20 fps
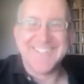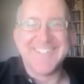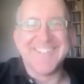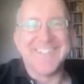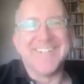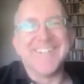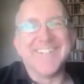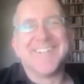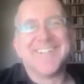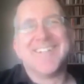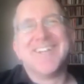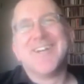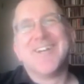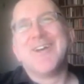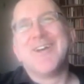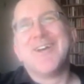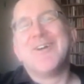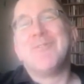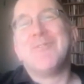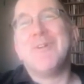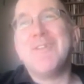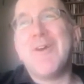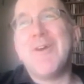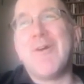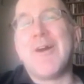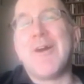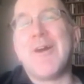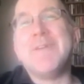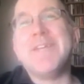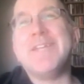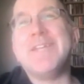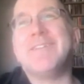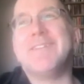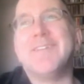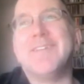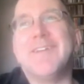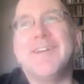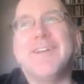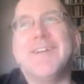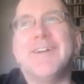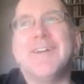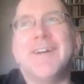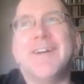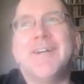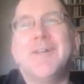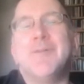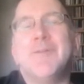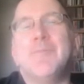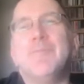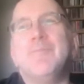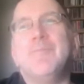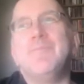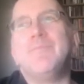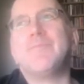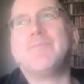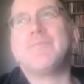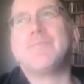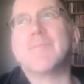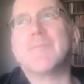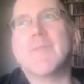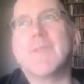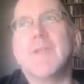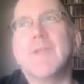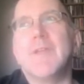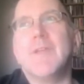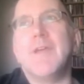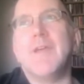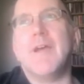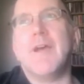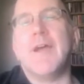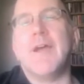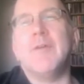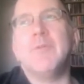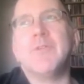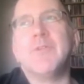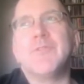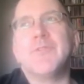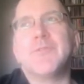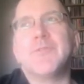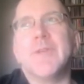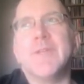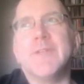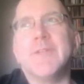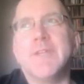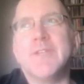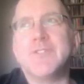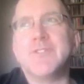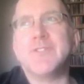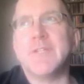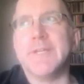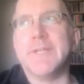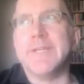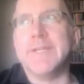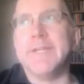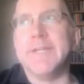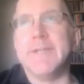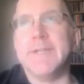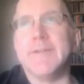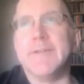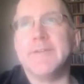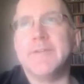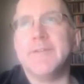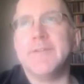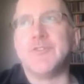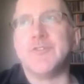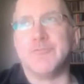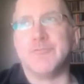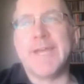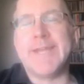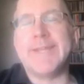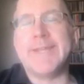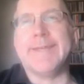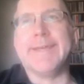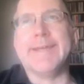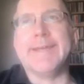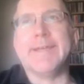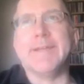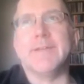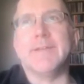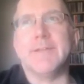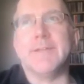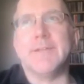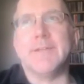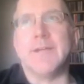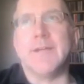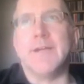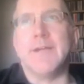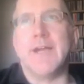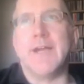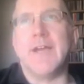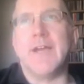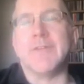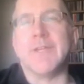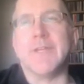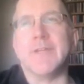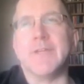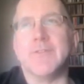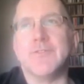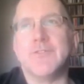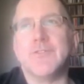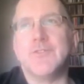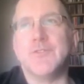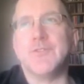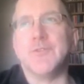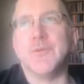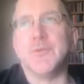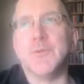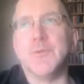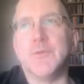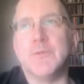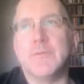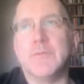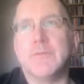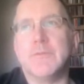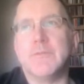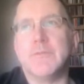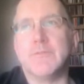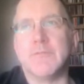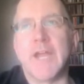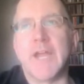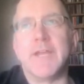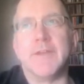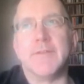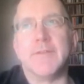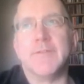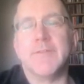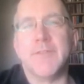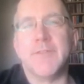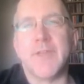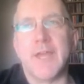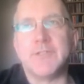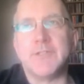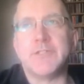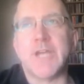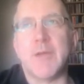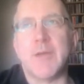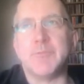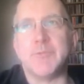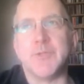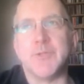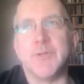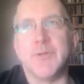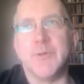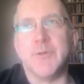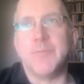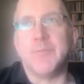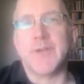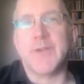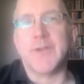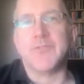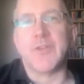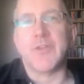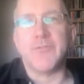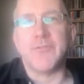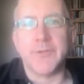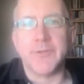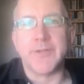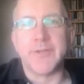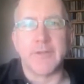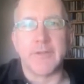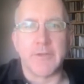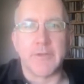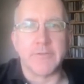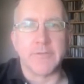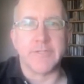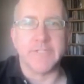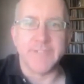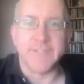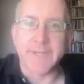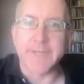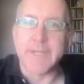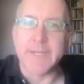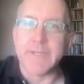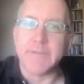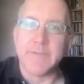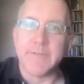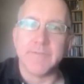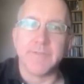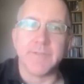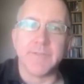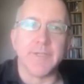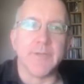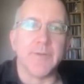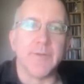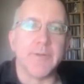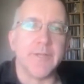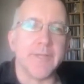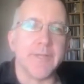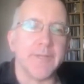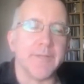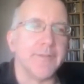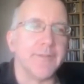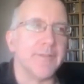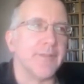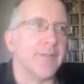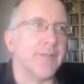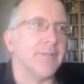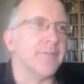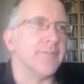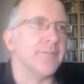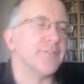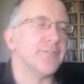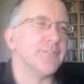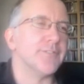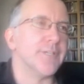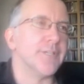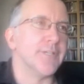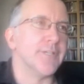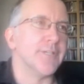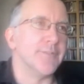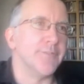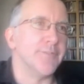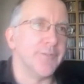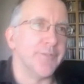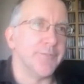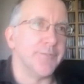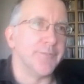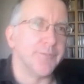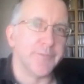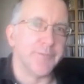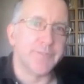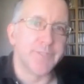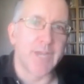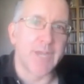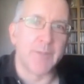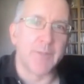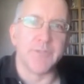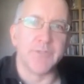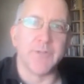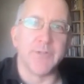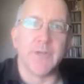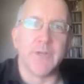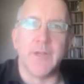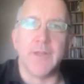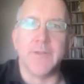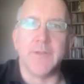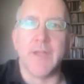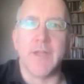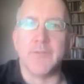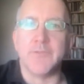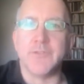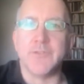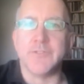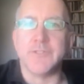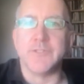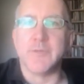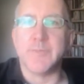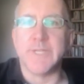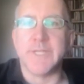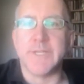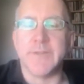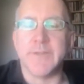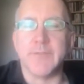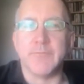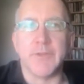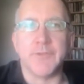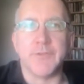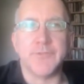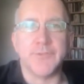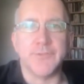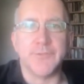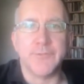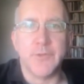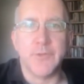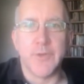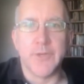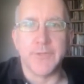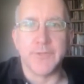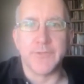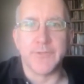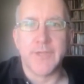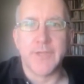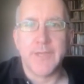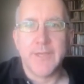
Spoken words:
Yeah, well, no, I mean, I was initially dreading having to write that chapter because I felt I'd already done it, and the chapter on Nazi Germany and the Rest is Noise